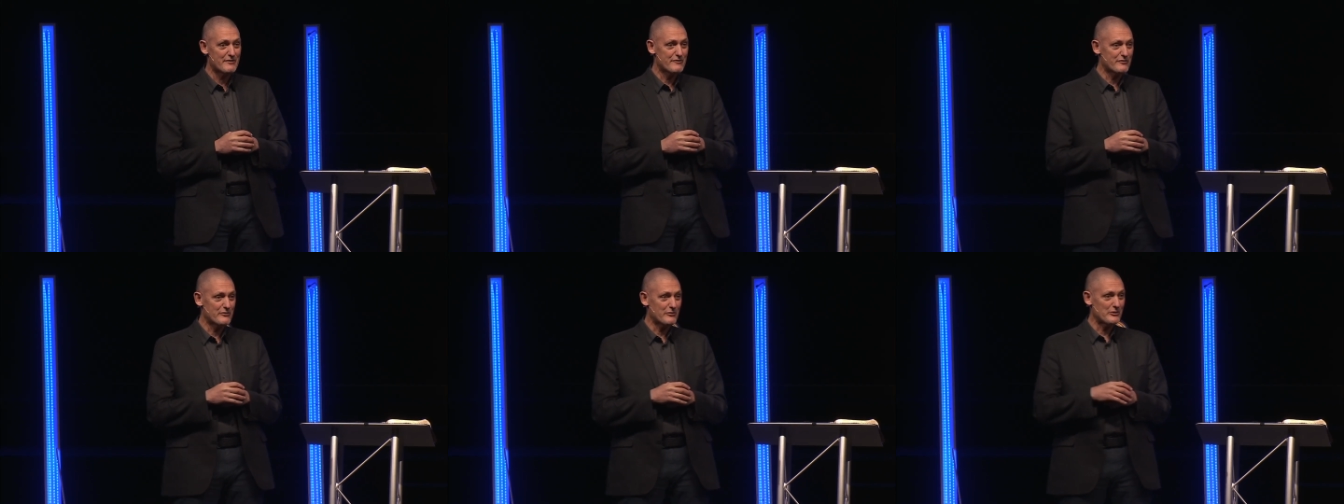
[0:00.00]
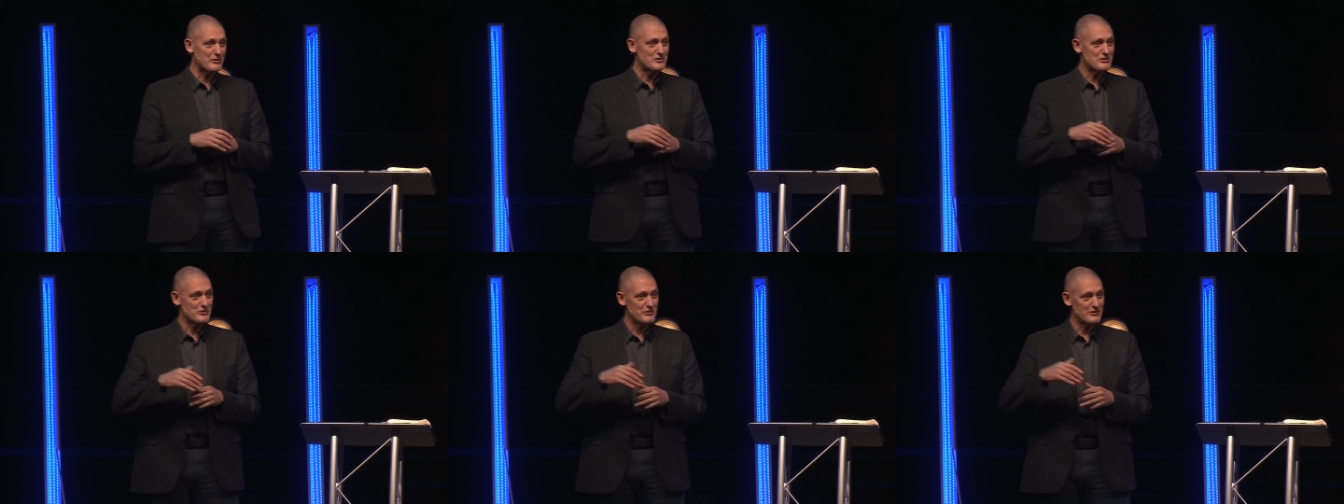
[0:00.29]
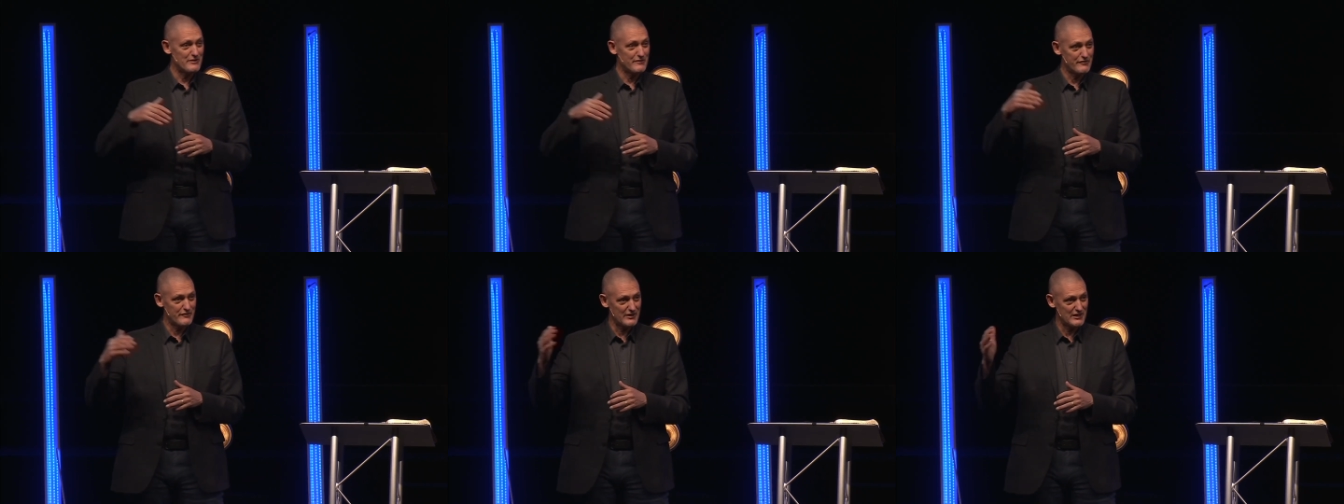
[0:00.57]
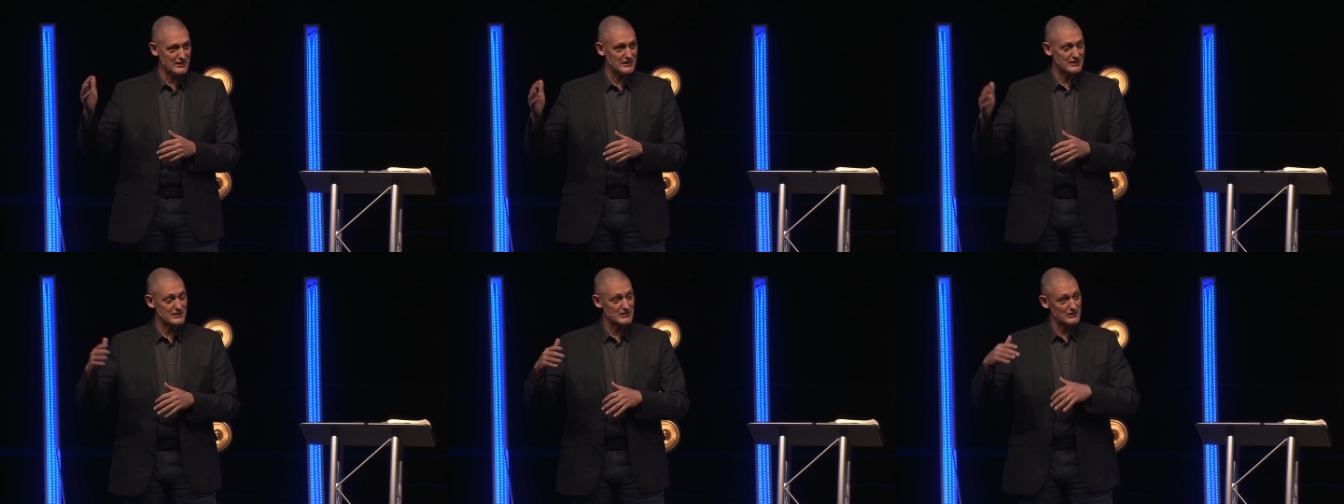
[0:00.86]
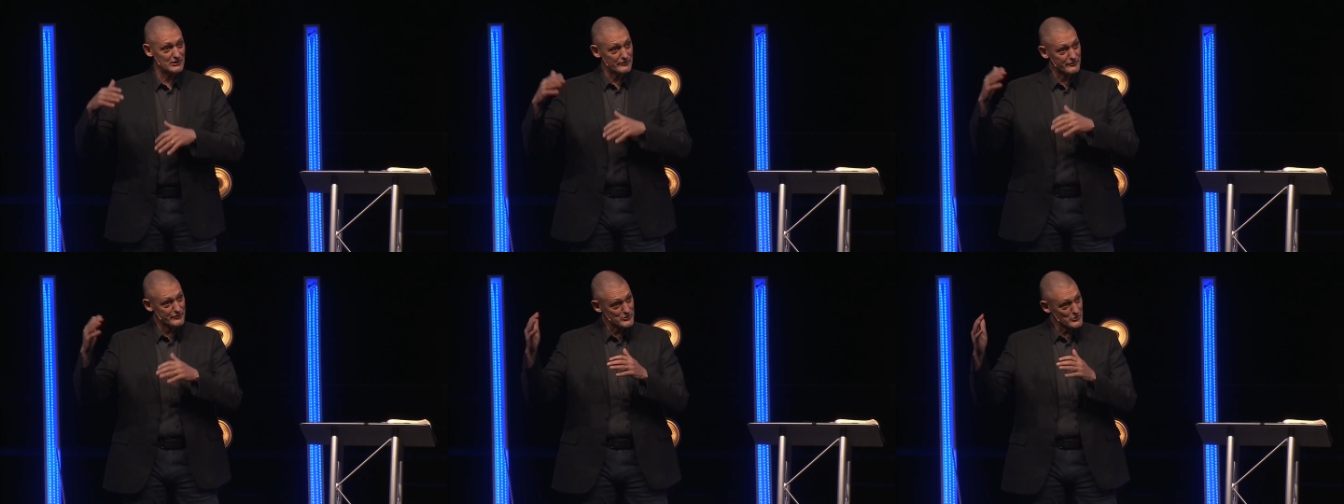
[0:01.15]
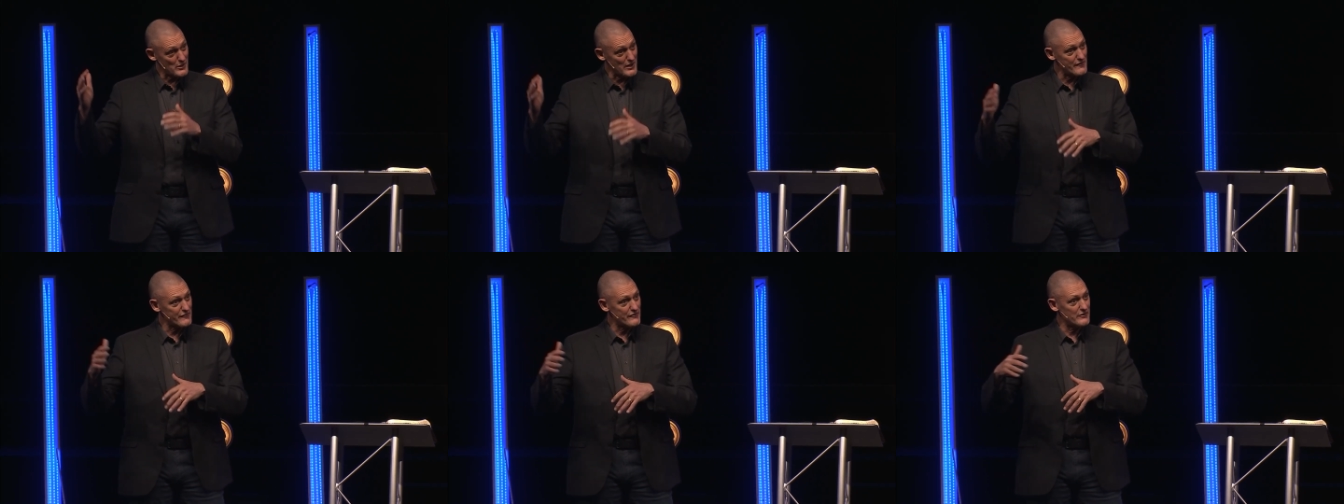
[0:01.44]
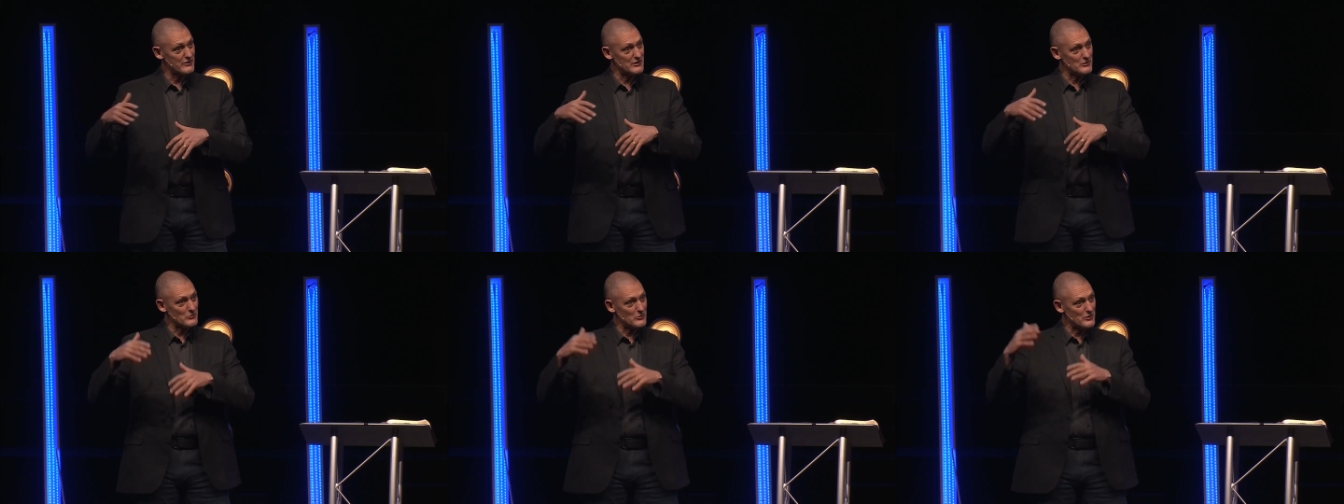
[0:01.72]
Force who defeated the Luftwaffe
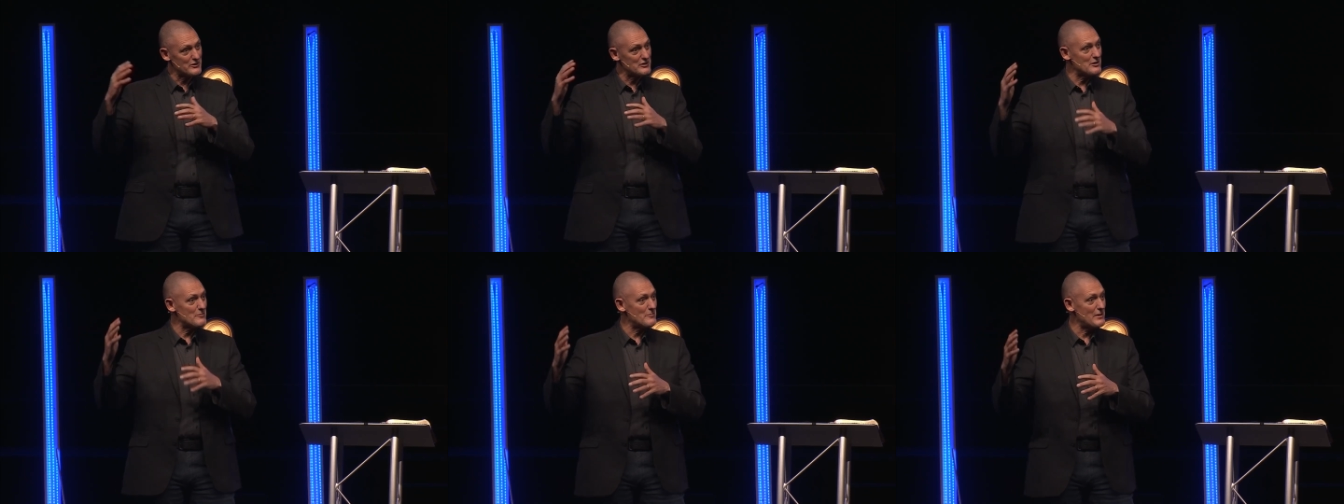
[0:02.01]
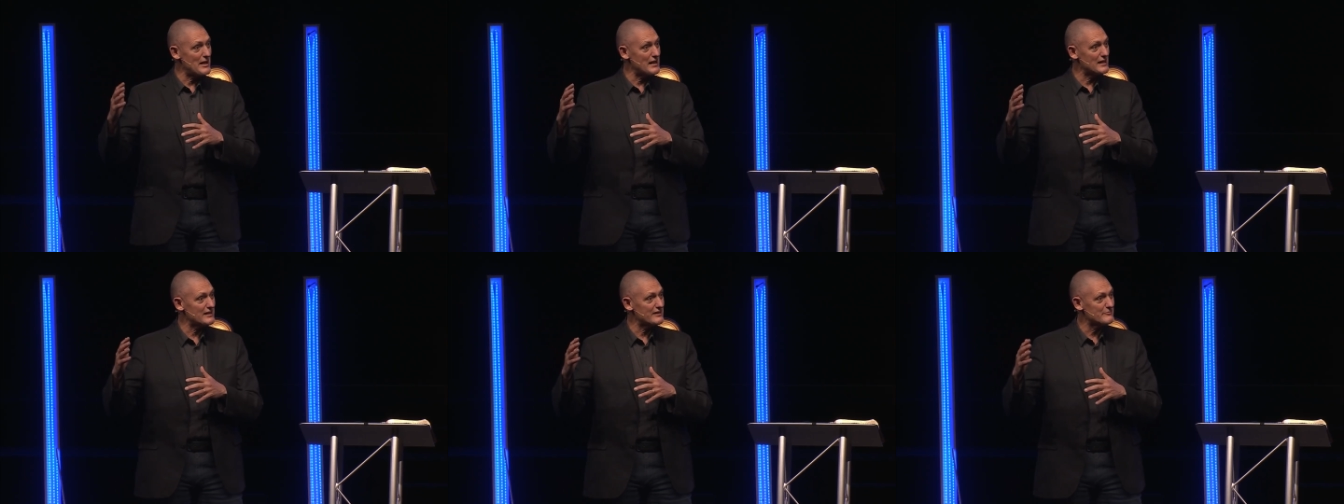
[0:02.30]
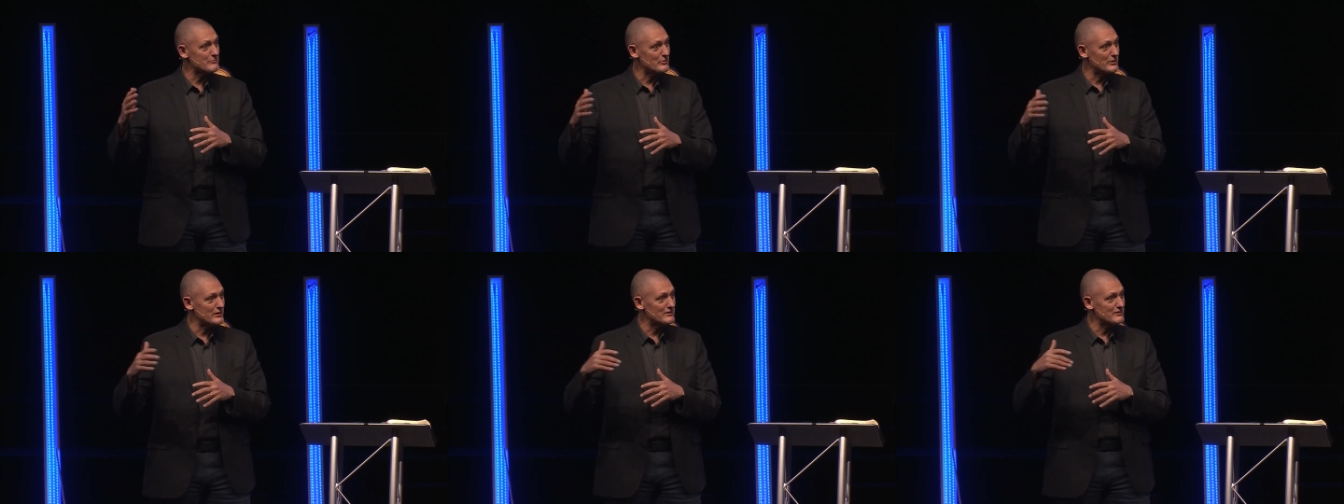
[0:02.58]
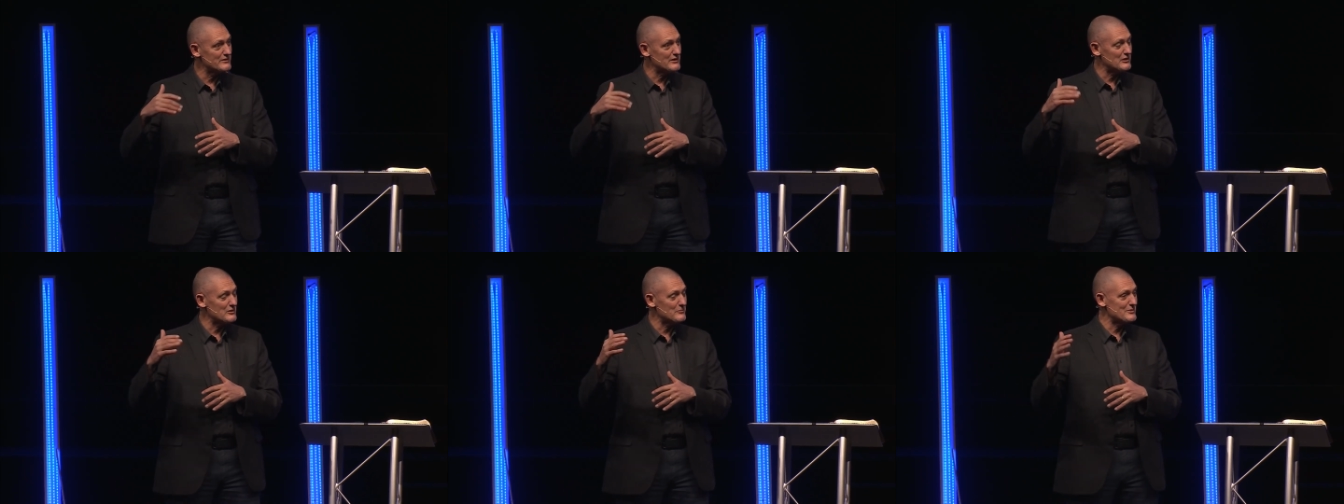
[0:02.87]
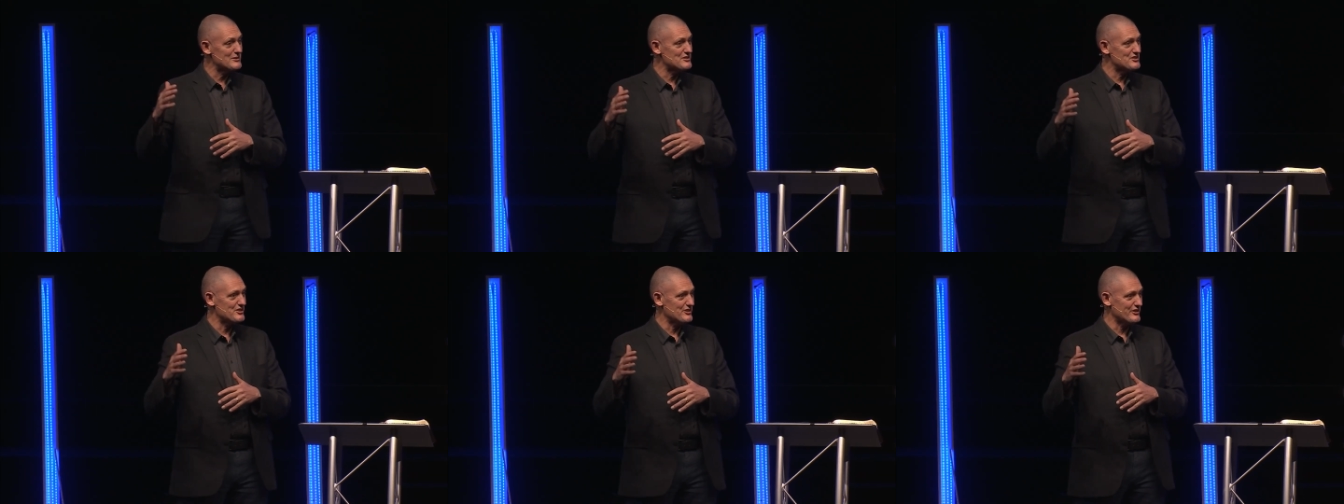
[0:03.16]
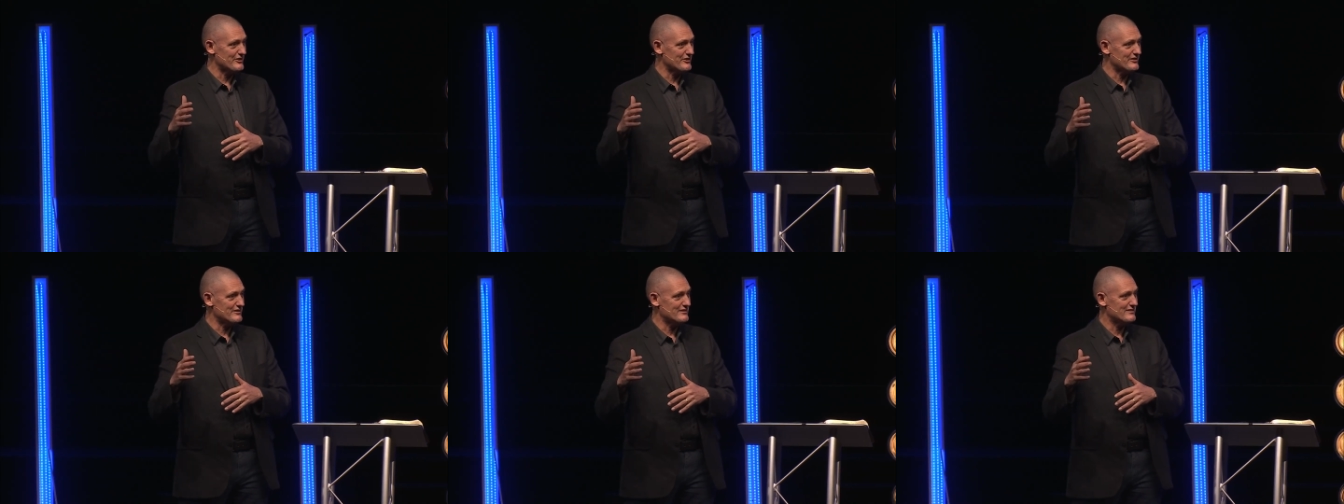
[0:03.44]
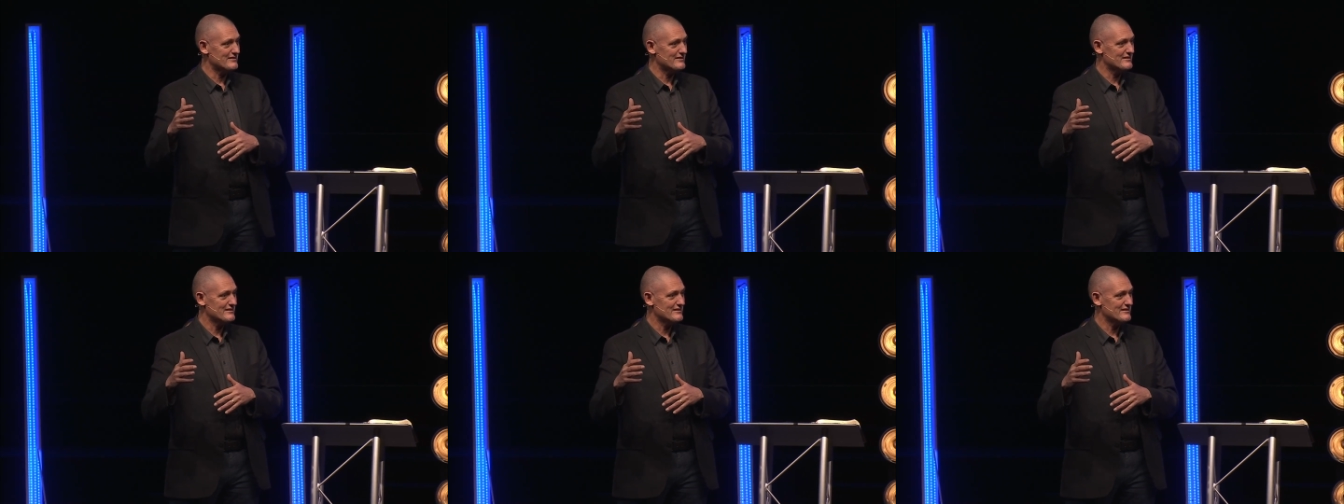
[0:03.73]
and won the Battle of Britain. They'll be cheered.